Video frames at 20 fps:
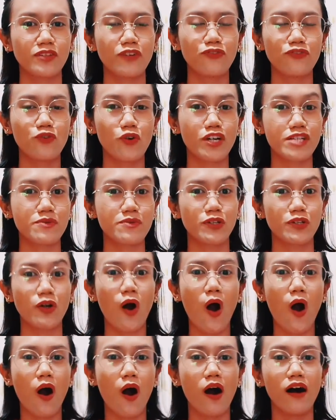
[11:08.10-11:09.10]
Of course,
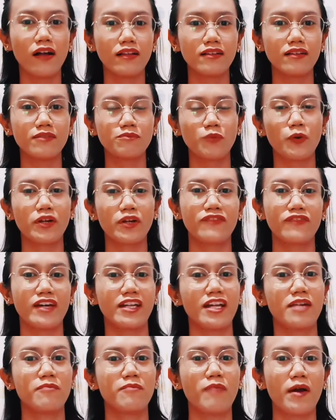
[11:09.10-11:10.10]
we're all
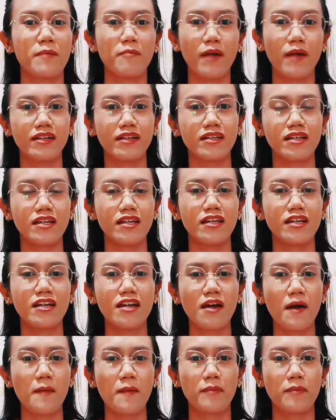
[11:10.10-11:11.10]
motivated by money,
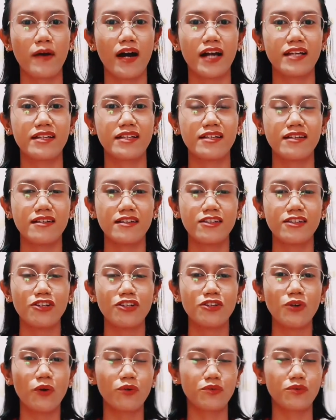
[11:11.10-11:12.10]
but
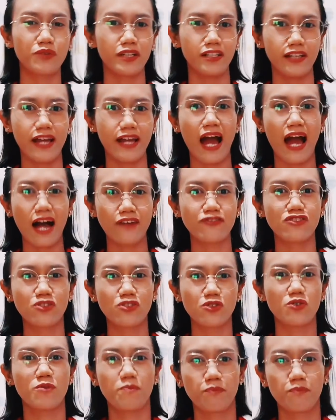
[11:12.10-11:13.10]
you don't really have
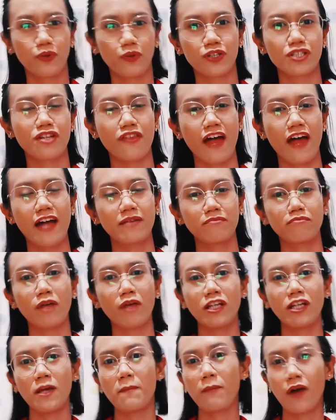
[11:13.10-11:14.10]
to push that
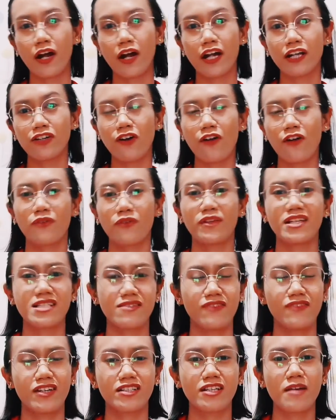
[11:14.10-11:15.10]
money part, although
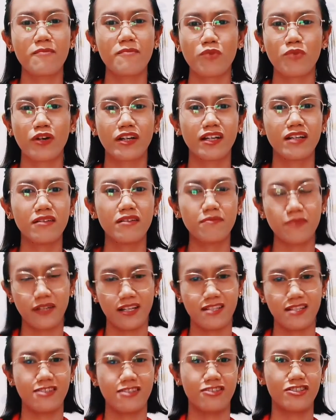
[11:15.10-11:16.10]
that's very important
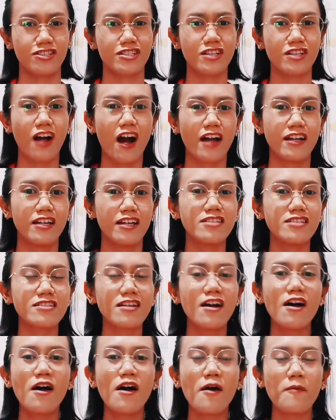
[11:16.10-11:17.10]
because you're just honest.
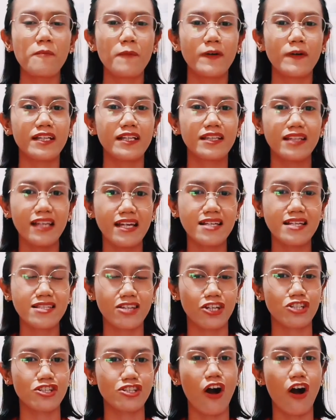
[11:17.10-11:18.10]
But at least
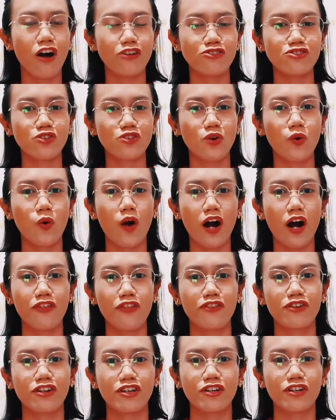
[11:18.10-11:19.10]
there are also
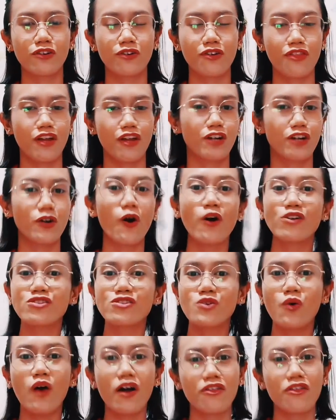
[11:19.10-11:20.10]

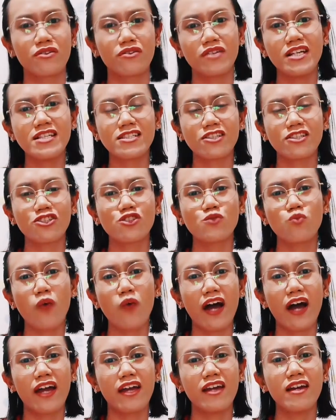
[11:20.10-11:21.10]
other reasons
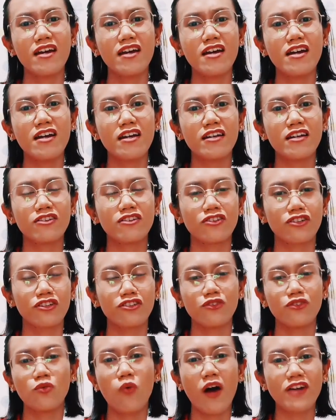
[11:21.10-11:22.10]
why
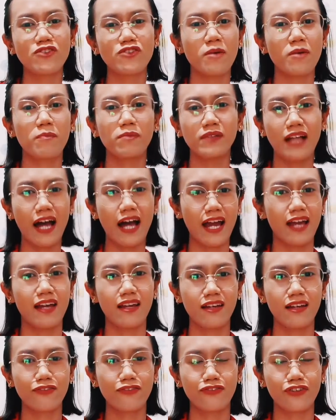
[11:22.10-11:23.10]
you want to
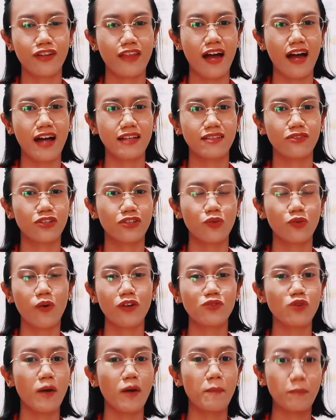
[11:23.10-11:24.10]
apply for that, or you
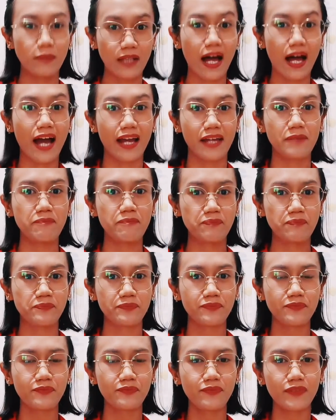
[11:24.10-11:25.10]
want to apply
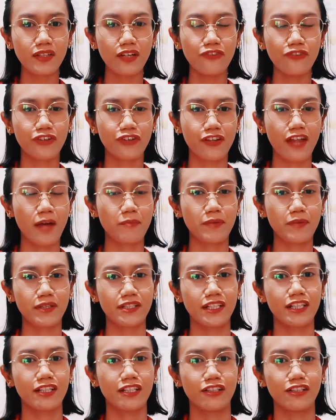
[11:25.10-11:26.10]
for that
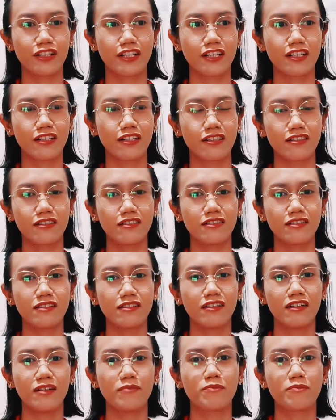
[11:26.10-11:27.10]
particular
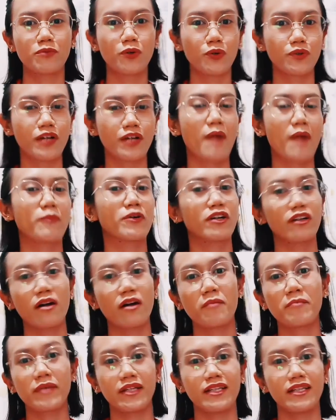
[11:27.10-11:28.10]
program or
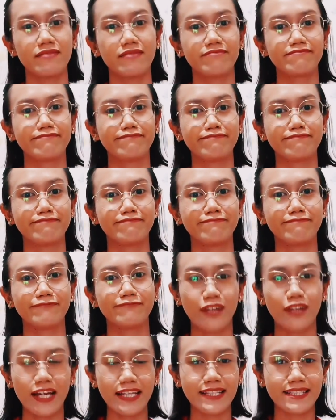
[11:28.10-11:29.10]
company,
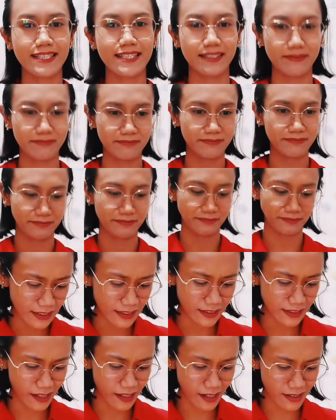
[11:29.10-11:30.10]
right?
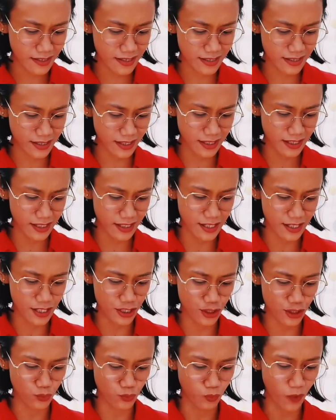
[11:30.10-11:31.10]
Next
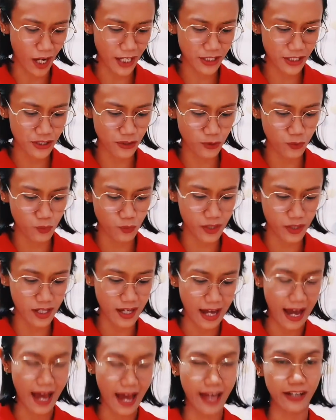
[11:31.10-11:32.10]
is, why should we
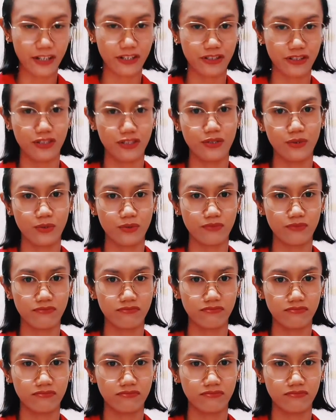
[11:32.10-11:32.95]
hire you?